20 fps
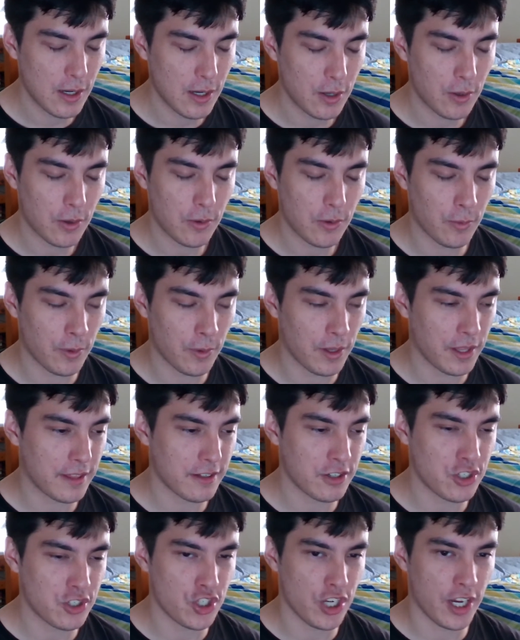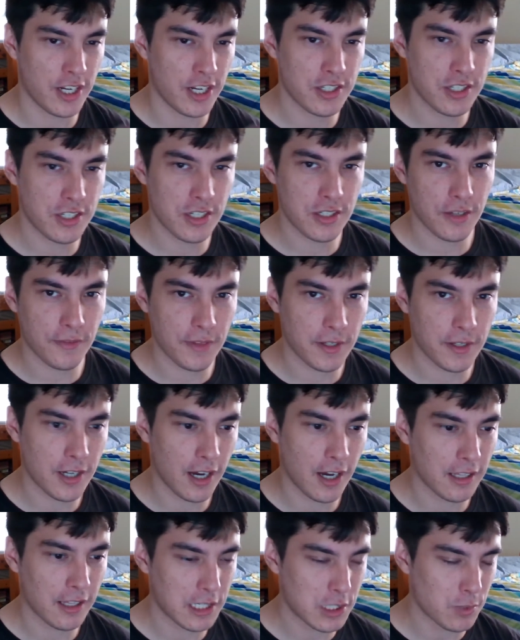with Genesis of the
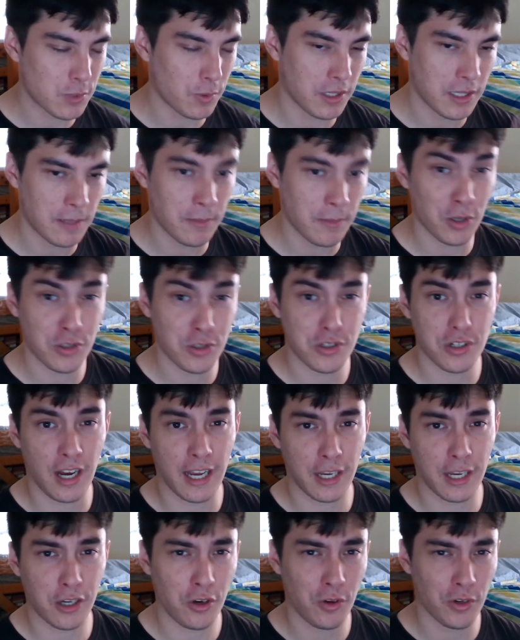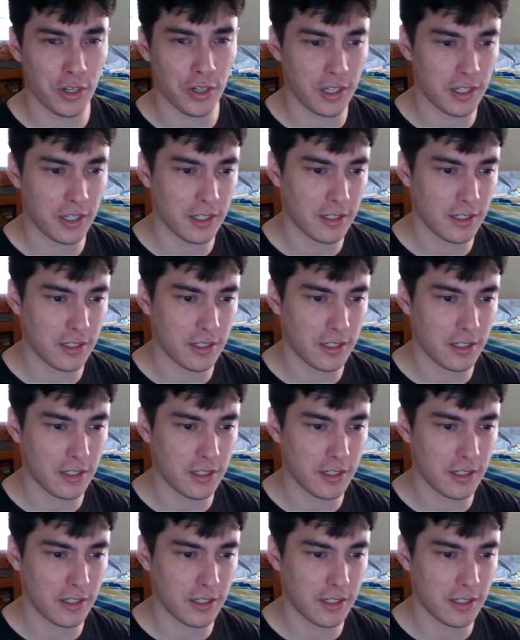Daleks, one of the most iconic